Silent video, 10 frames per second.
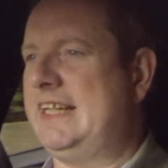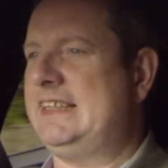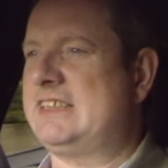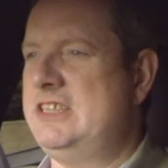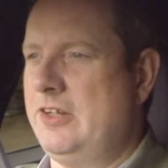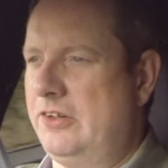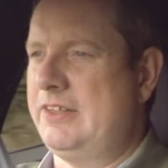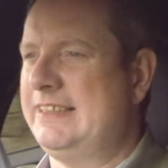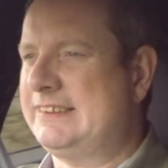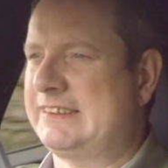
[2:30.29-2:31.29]
It's not
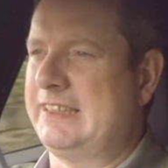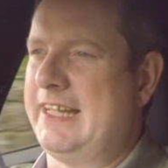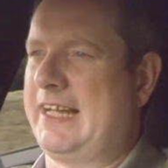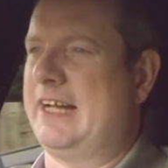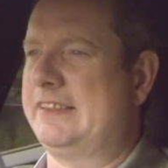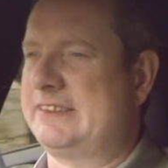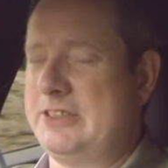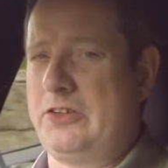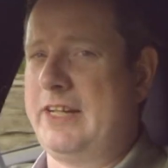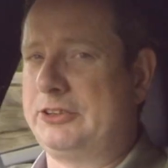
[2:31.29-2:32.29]
as slick and it's
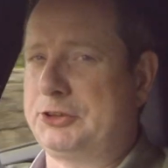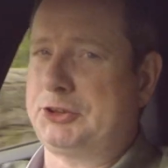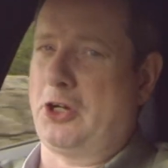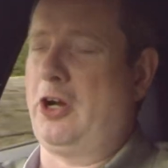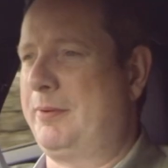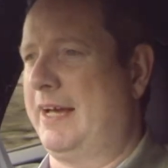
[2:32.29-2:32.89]
not as sharp